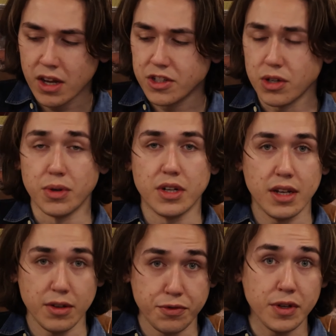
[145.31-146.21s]
so it
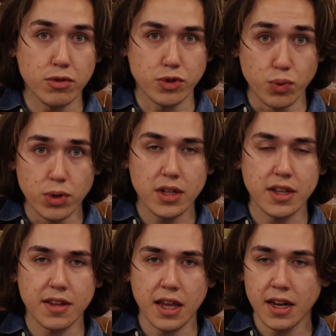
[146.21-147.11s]
feels really
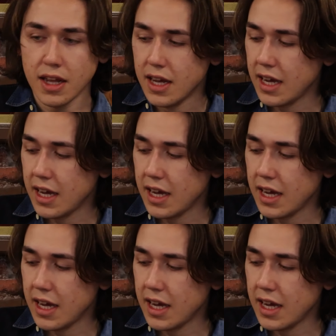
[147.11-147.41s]
thin,